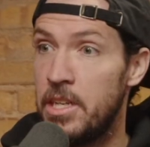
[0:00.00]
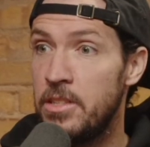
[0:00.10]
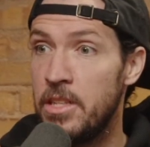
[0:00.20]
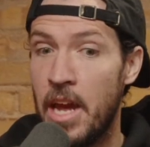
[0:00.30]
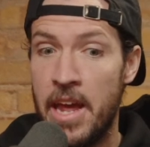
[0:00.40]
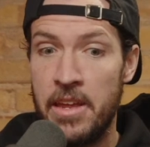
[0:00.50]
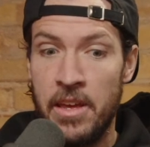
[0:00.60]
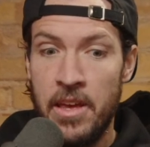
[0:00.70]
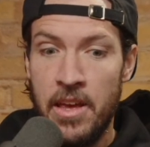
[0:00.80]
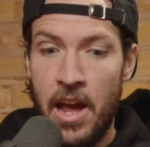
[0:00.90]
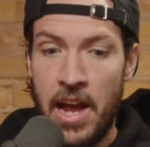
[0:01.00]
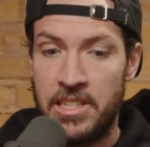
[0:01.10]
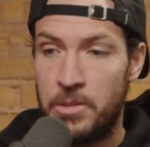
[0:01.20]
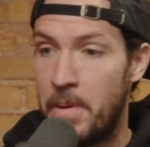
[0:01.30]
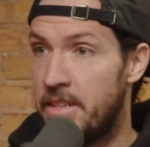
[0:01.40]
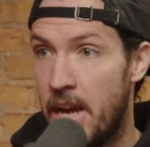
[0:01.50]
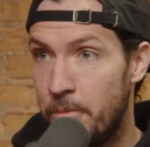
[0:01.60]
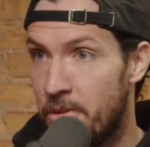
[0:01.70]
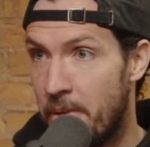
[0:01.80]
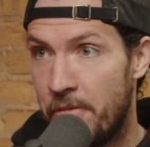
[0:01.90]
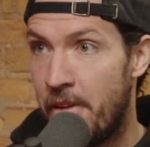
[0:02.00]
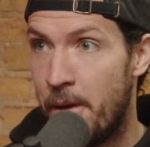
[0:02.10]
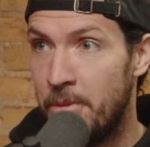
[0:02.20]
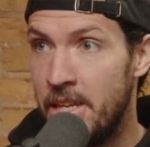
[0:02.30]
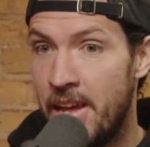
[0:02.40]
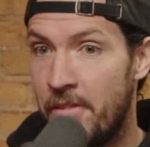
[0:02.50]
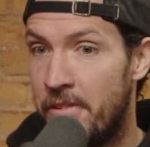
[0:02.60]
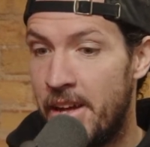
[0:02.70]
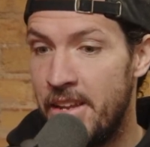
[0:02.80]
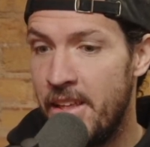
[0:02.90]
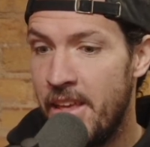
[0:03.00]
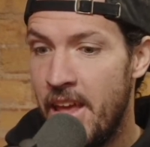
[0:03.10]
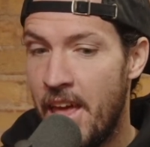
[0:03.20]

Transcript: Seriously, I spend time with my family and have fun,